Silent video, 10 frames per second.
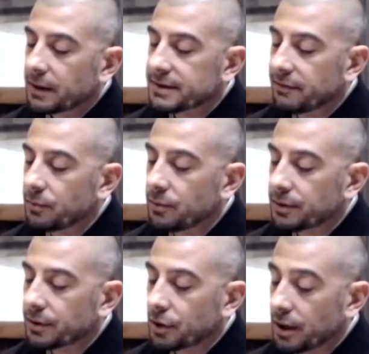Cause
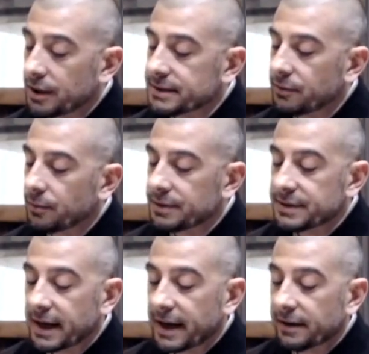everyone
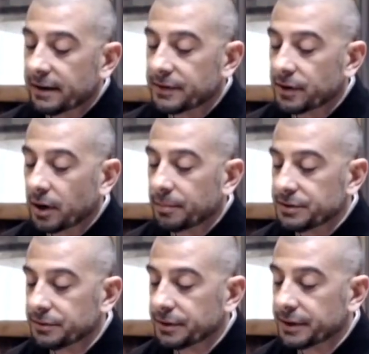to have the
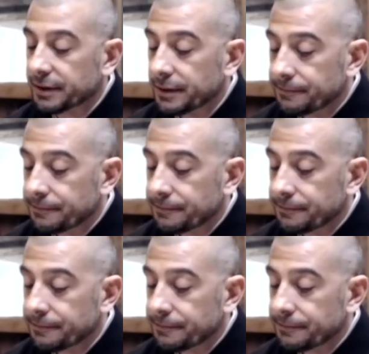opportunity